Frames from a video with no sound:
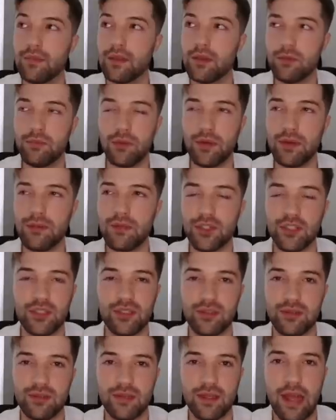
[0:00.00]
you're pretty
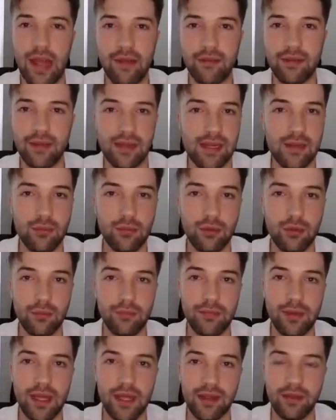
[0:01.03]
much having
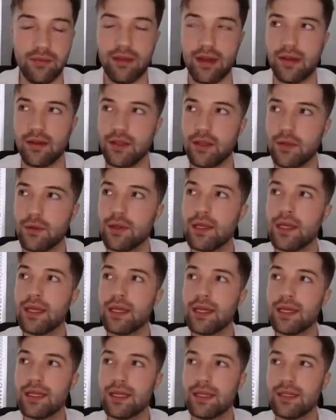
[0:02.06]
equal pick value
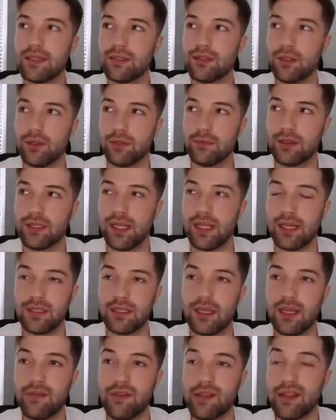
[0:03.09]
in that
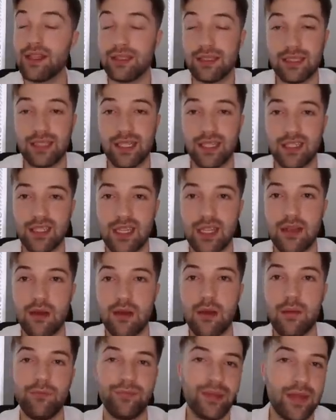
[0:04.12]
circumstance. If it is
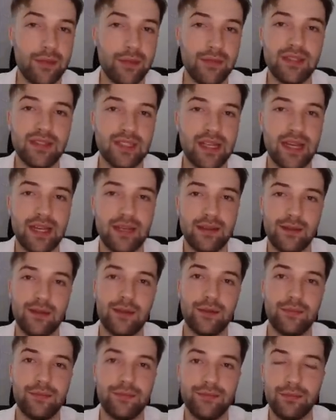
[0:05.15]
60, that means that, you
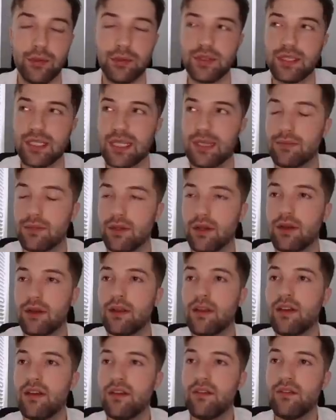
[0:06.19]
know, both teams
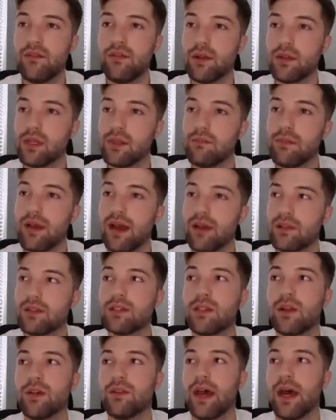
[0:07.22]
are fairly
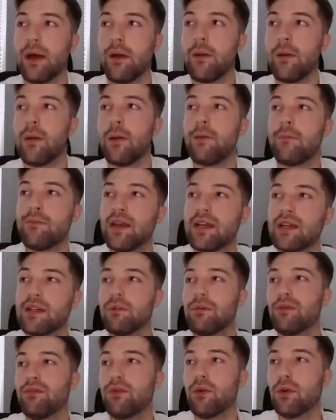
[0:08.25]
balanced on that. Pick
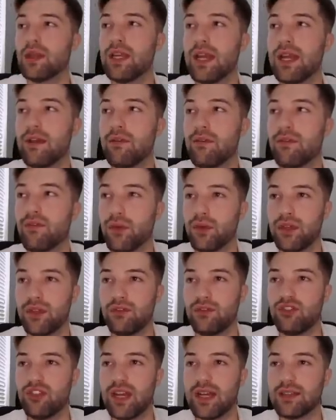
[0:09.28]
number 48 for the
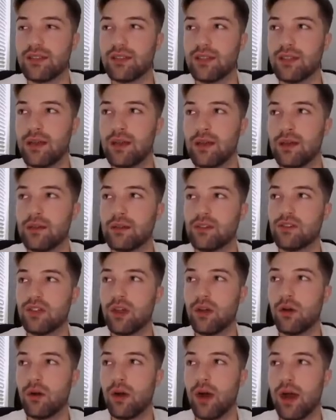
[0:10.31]
Jets.
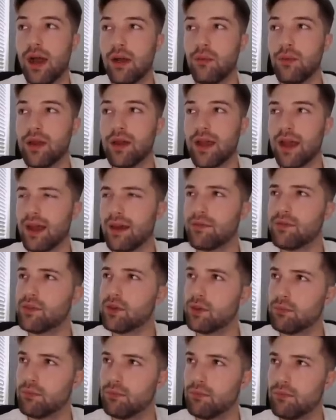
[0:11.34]
So I went
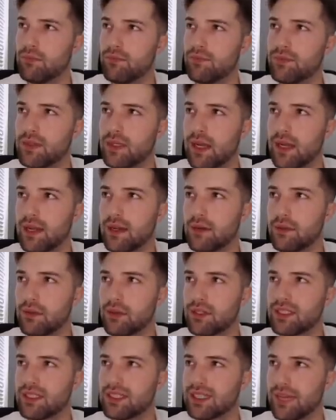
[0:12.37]
after, did I go
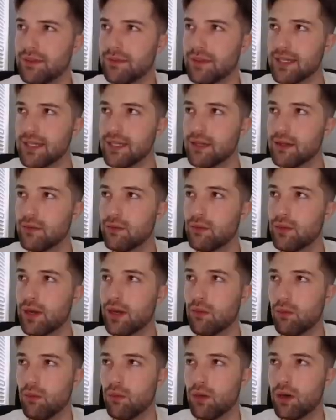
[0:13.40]
after a safety in
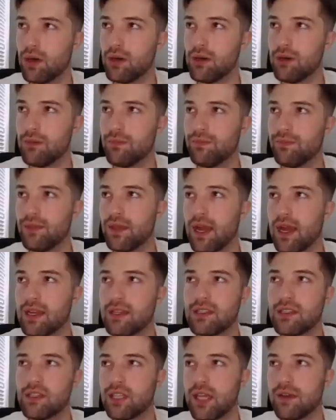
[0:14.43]
round one? I
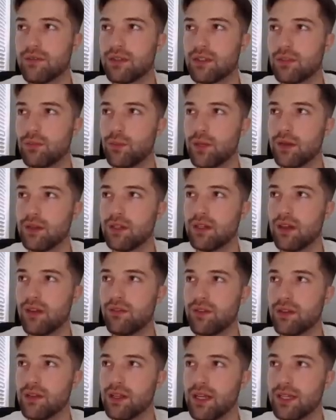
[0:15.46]
just have this weird
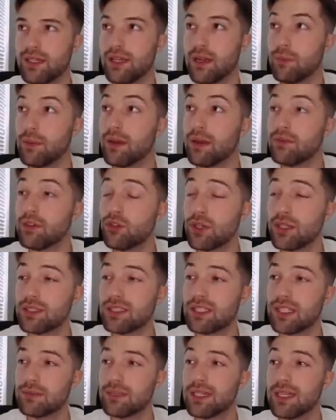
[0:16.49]
gut feeling I did. I went after Trent
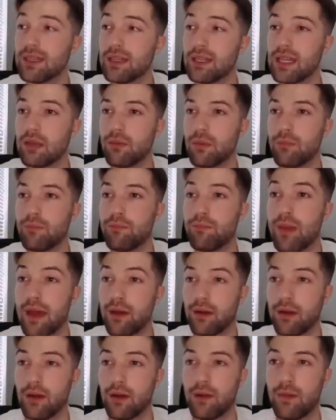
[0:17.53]
Simpson. Even
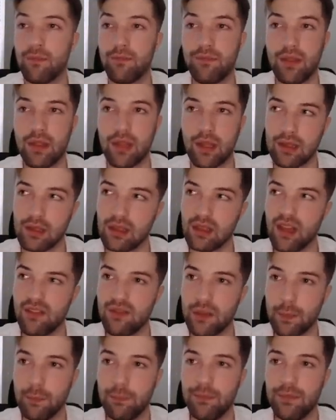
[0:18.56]
better. I
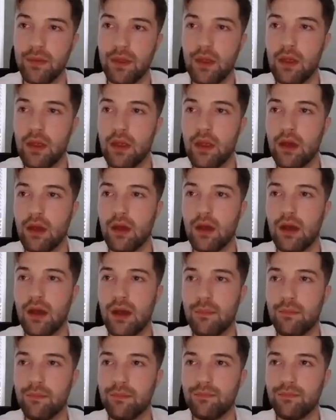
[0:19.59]
love it.
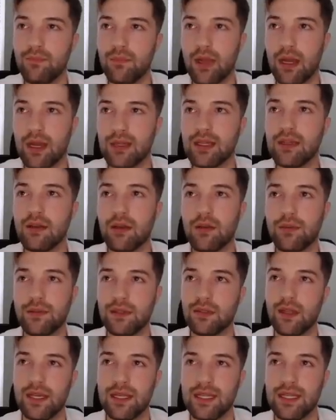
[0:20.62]
I think
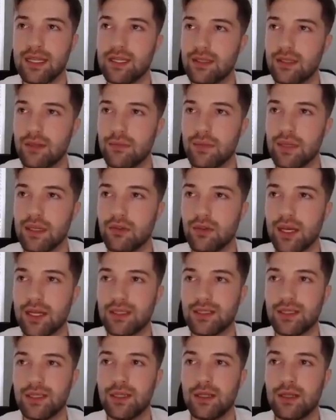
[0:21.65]
offensive line needs to be
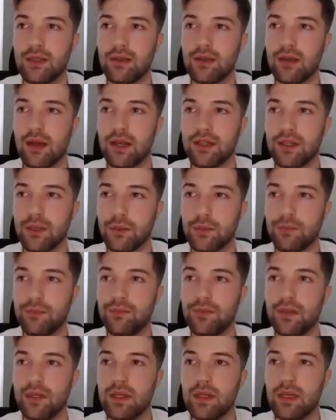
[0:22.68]
addressed. I do.
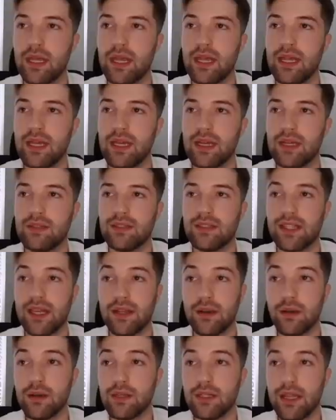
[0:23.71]
And
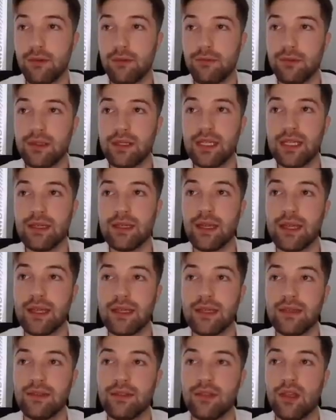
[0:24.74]
center definitely
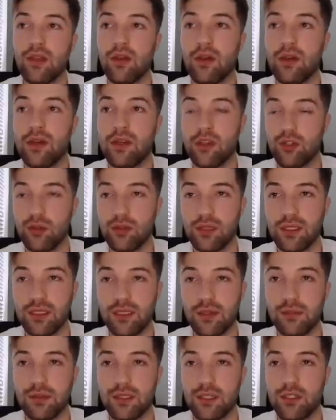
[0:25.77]
is on a short
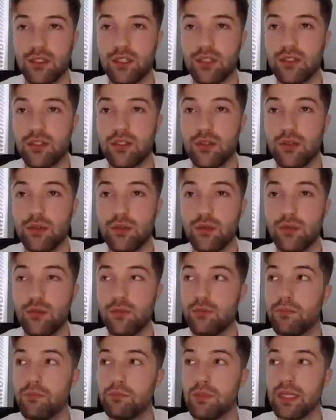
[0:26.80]
list of positions
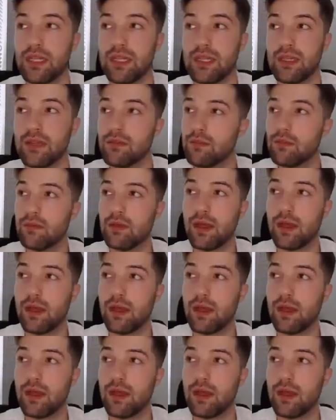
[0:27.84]
to be